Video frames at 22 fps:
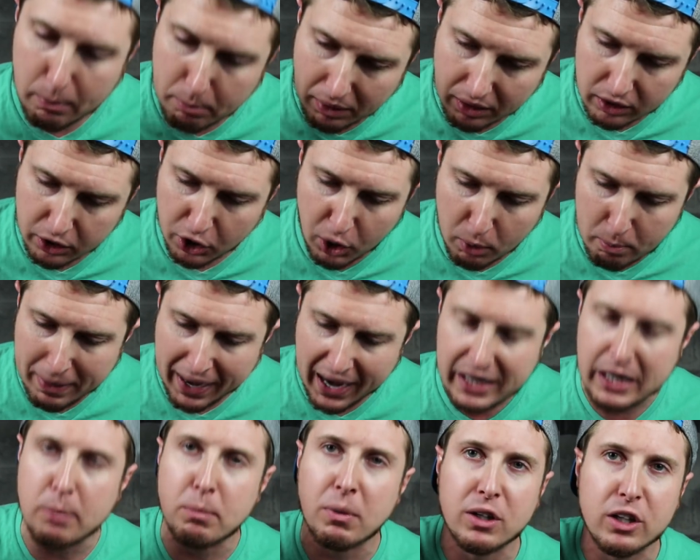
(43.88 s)
I'm a little
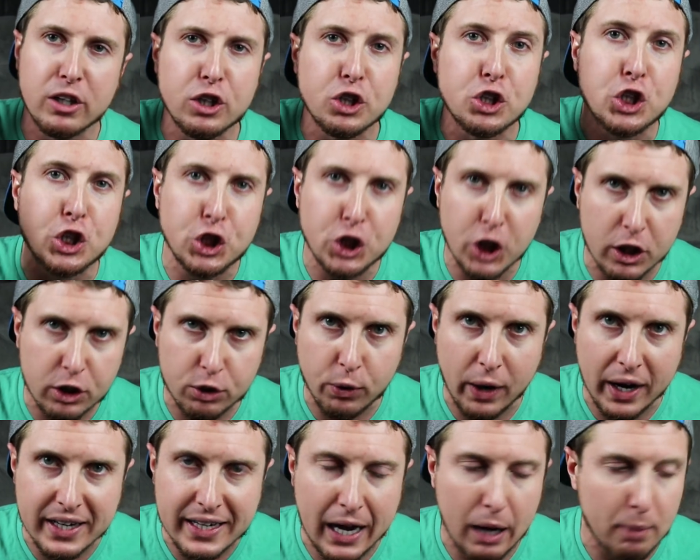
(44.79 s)
mad, I'm a little shook
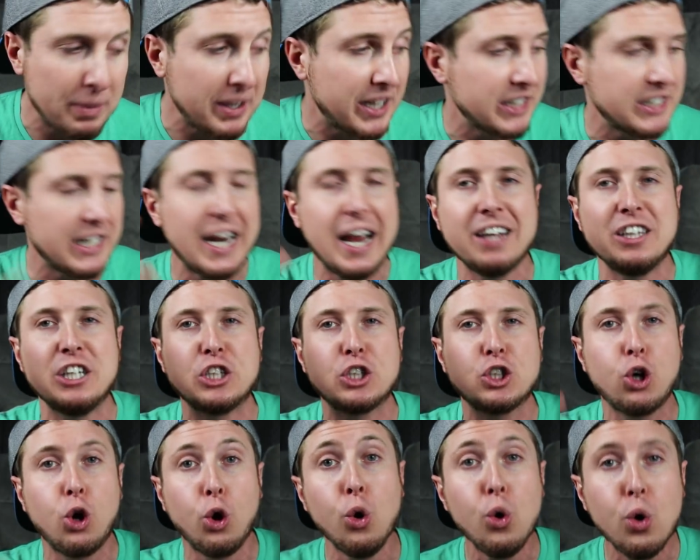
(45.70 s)
right now because I had this
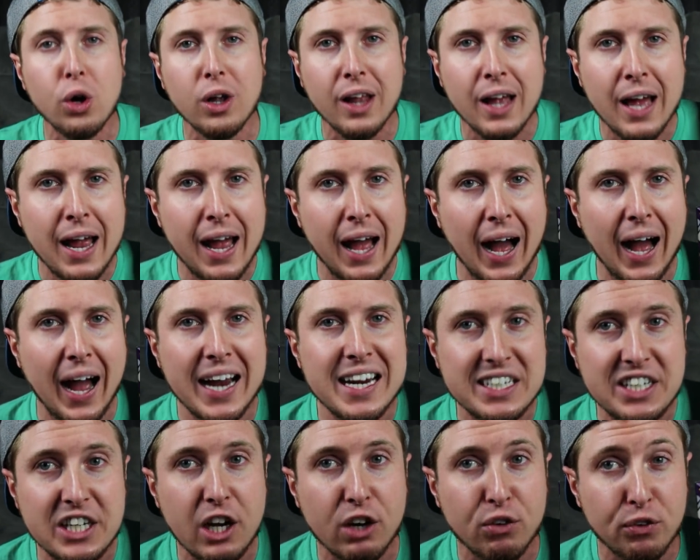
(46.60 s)
cool
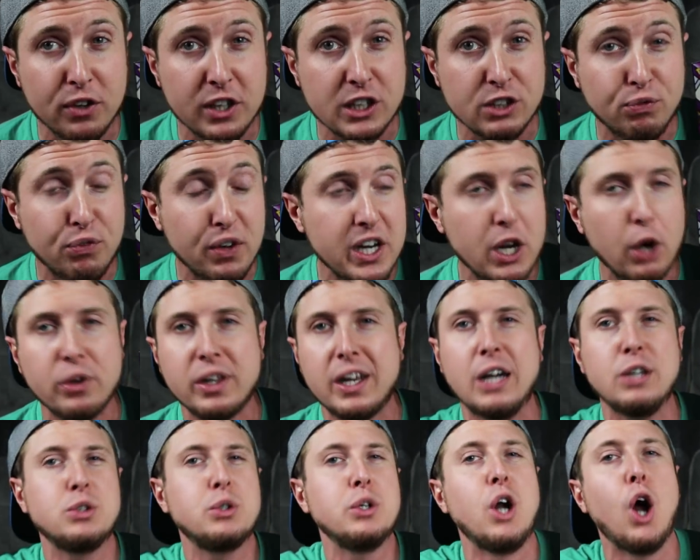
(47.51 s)
idea for this video
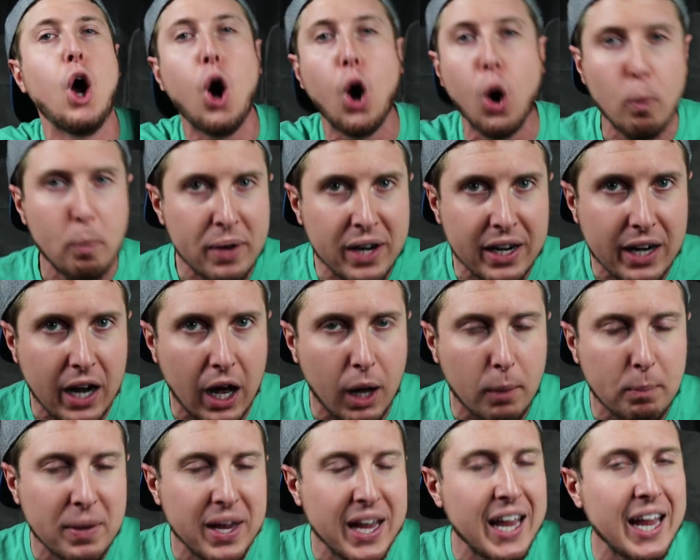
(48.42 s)
that I was gonna open it
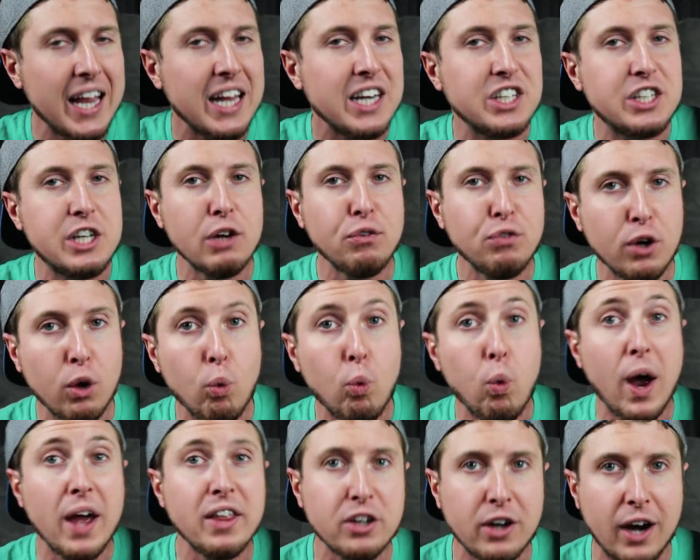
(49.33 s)
up in
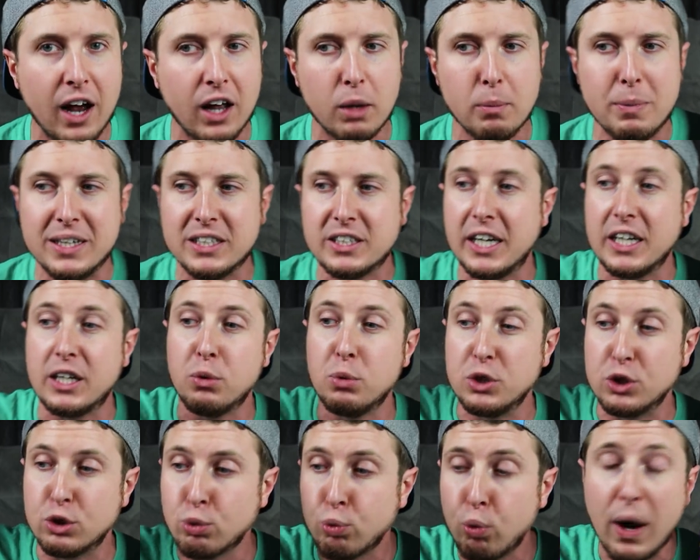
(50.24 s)
different weather elements. Like it
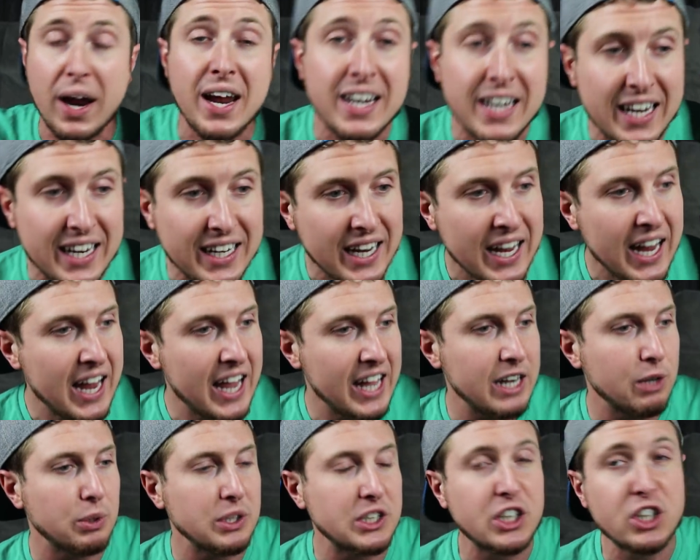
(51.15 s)
was raining
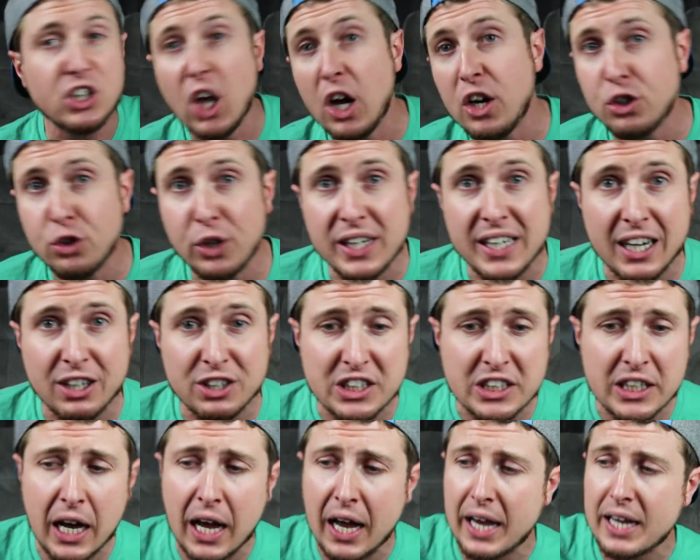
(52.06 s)
and it was thundering
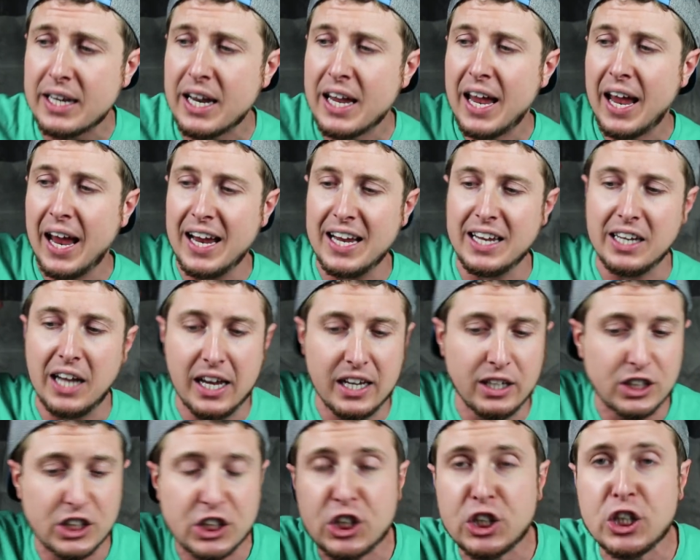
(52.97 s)
outside and,
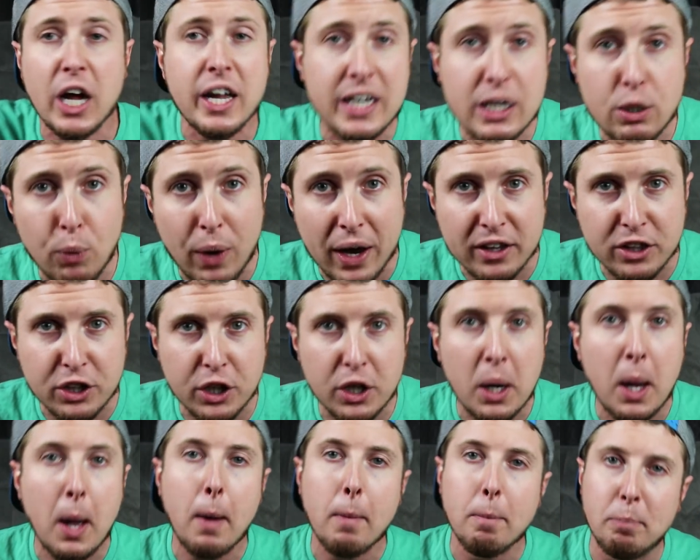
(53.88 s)
and sunny
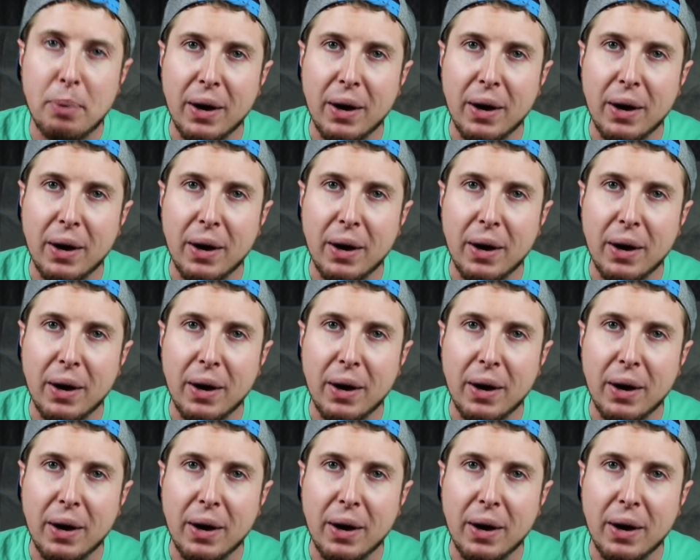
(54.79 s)
weather.